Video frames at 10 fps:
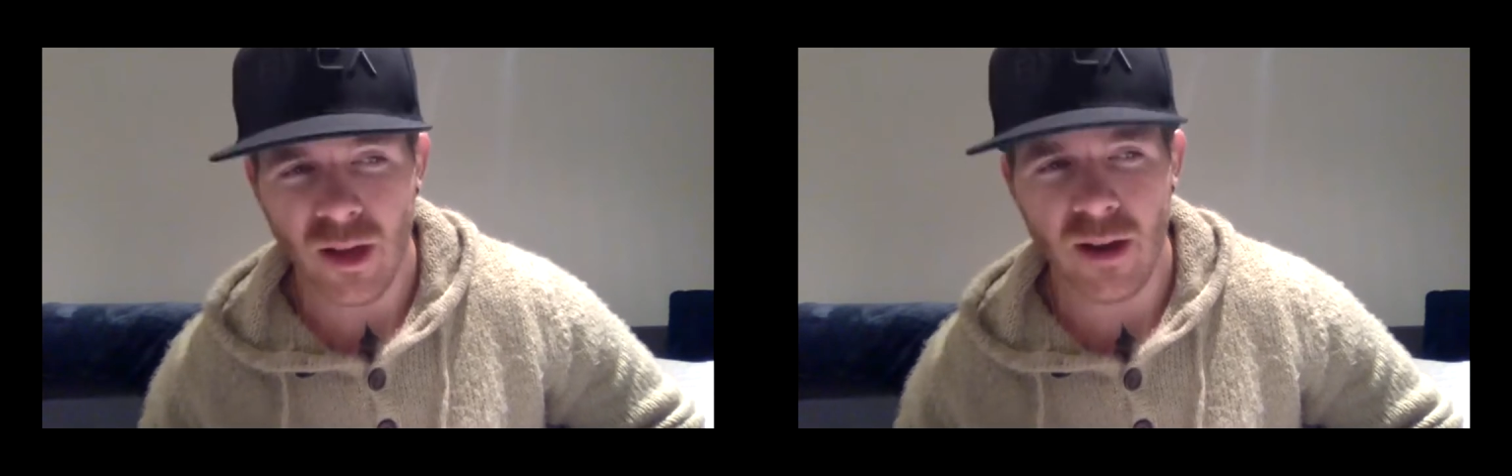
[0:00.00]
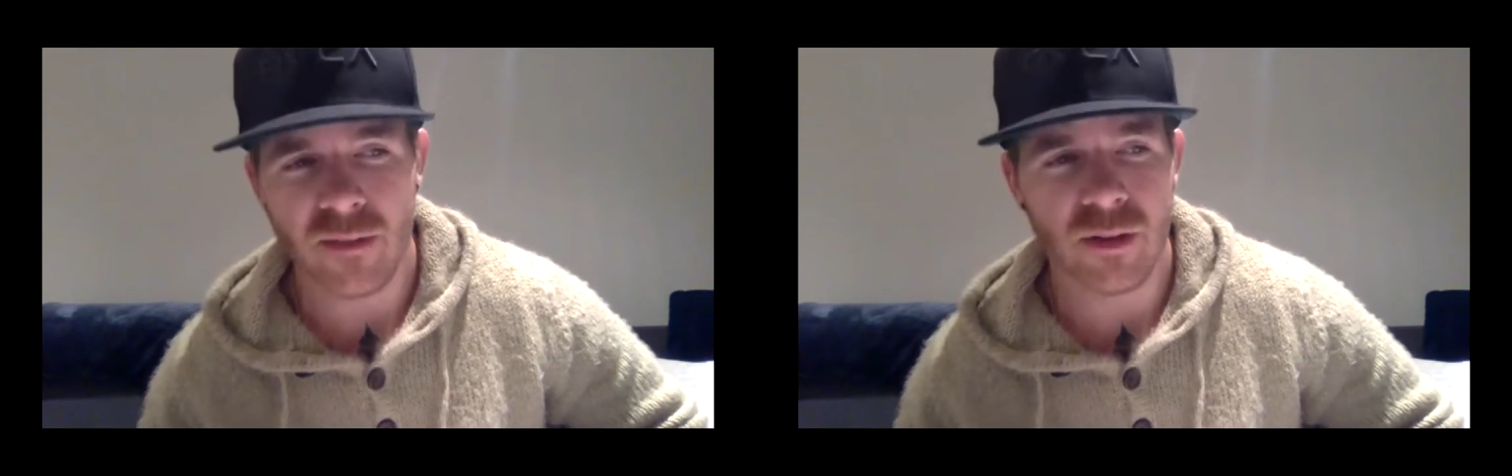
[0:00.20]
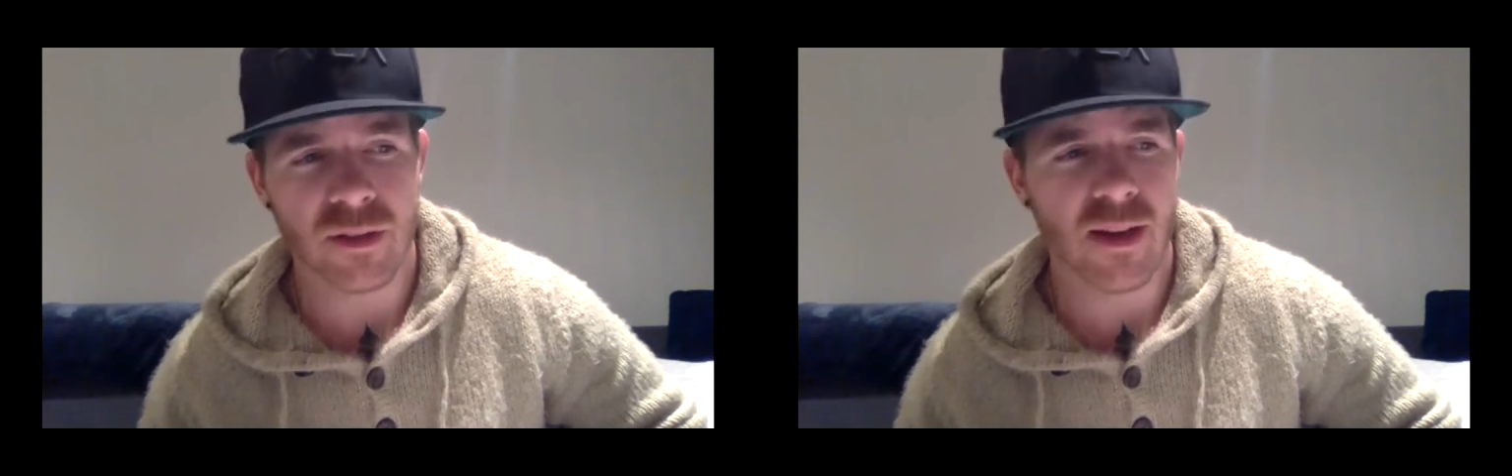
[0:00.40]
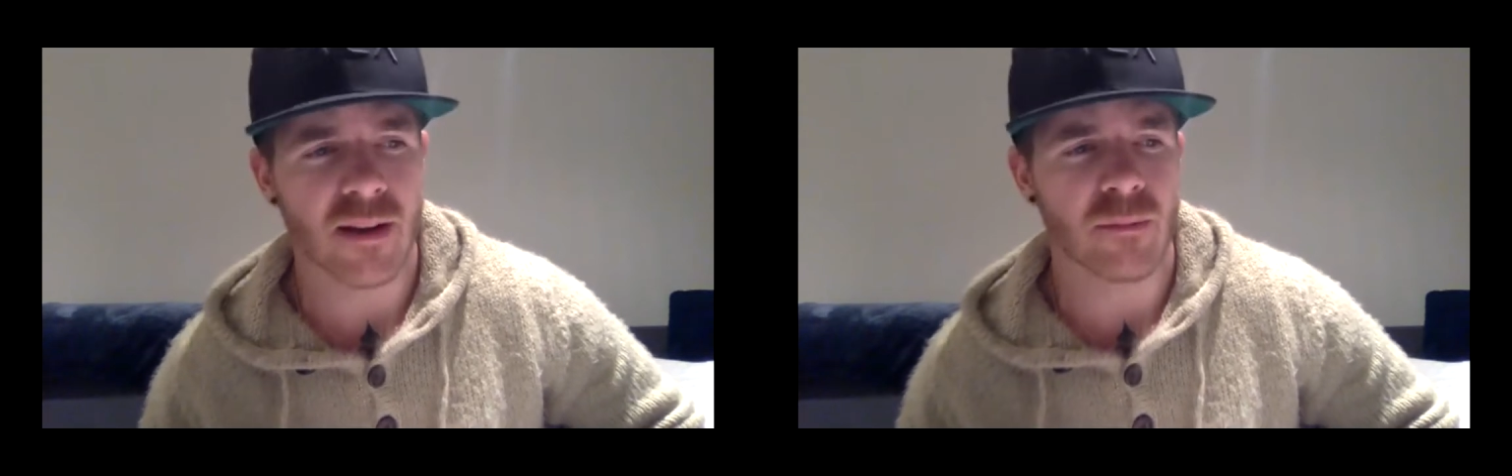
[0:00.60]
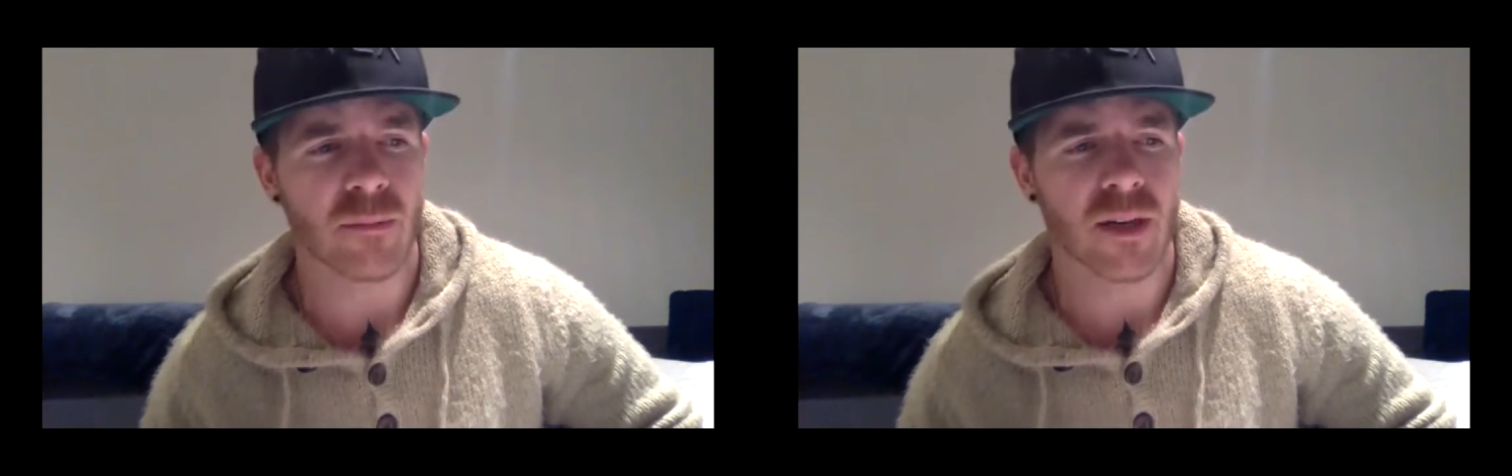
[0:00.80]
I haven't looked at
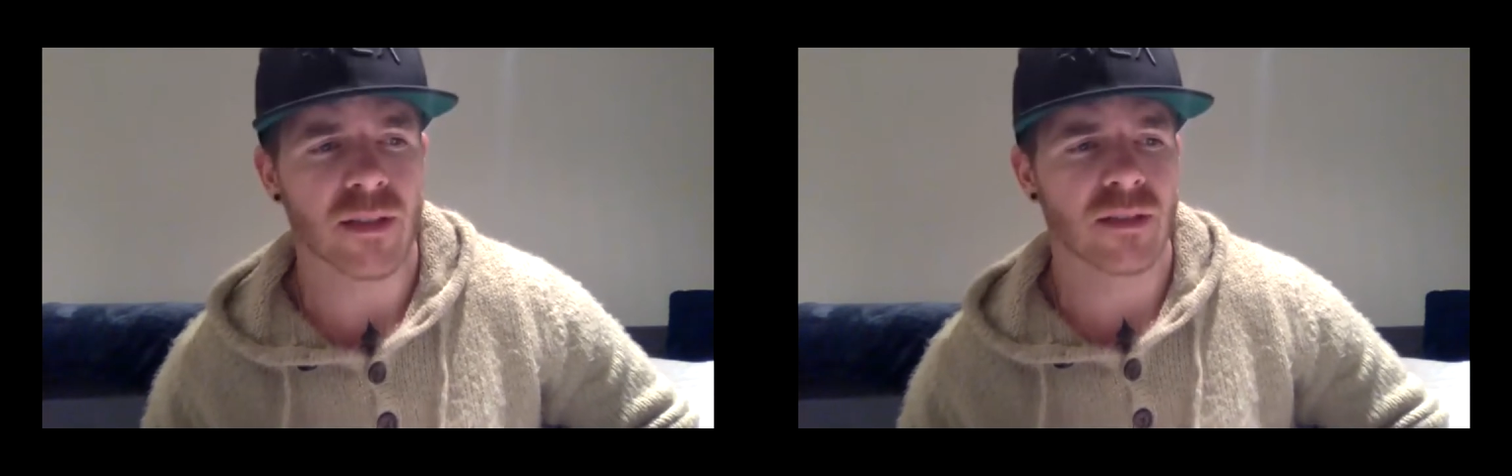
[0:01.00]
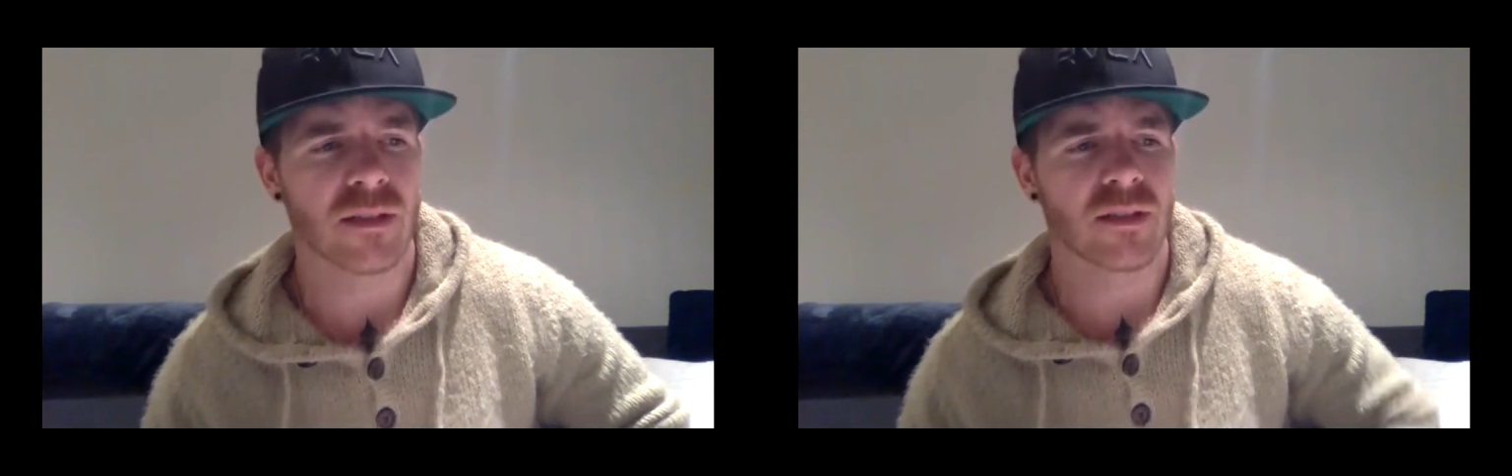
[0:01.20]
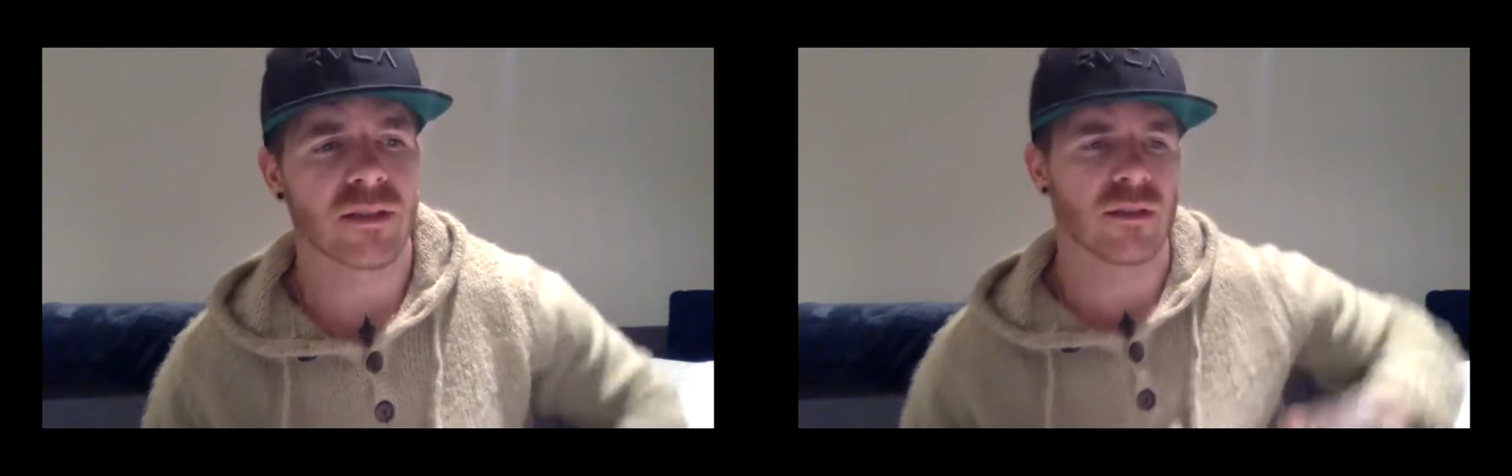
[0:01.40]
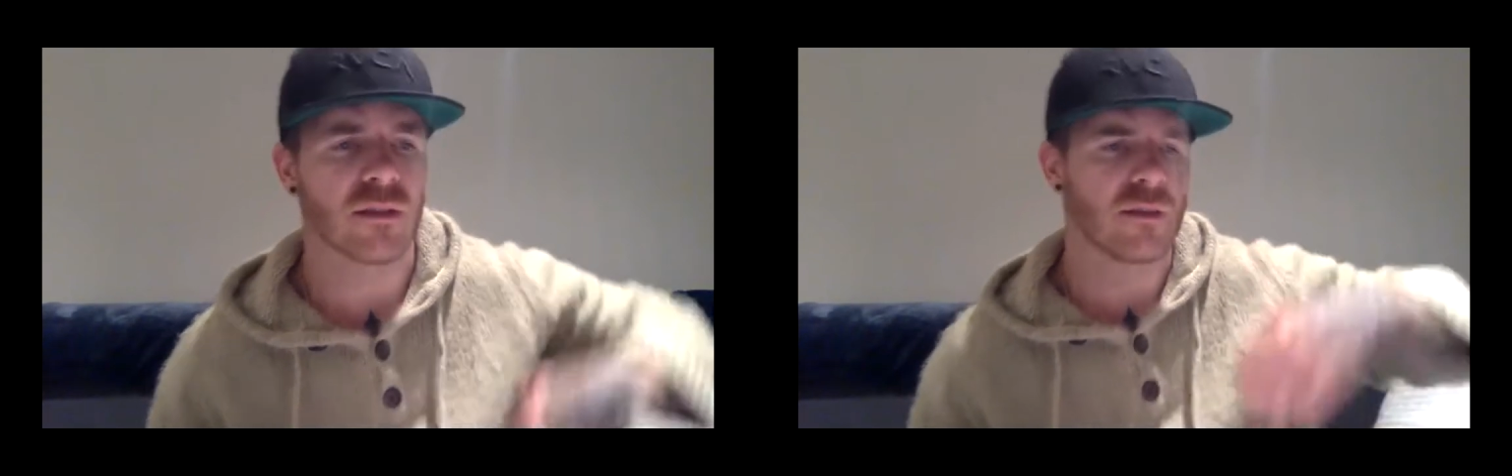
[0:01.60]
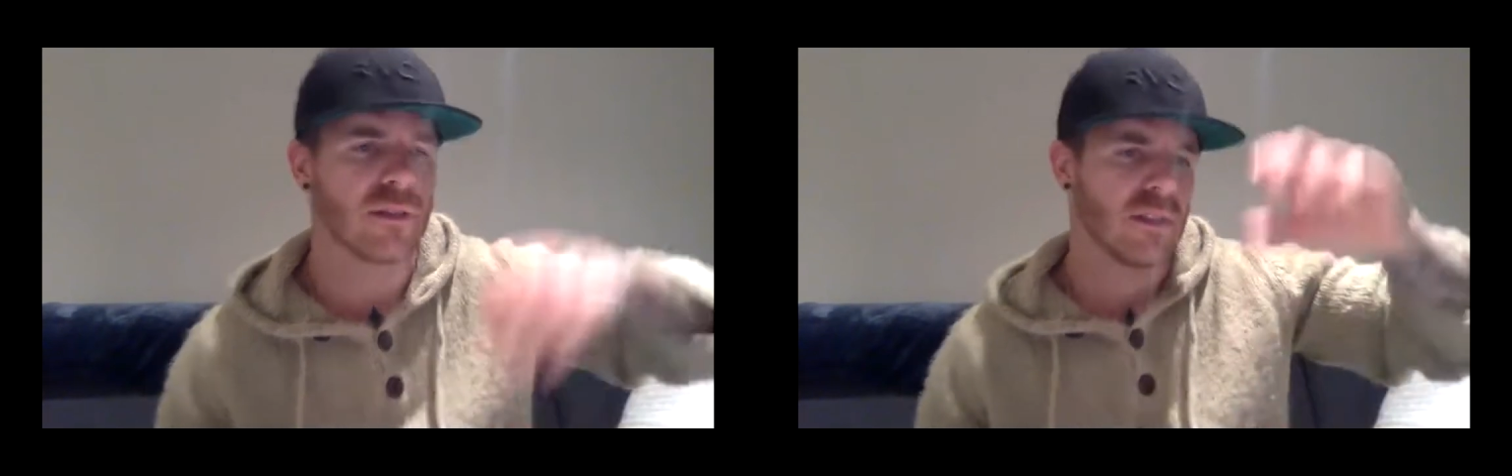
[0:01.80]
it in months. So,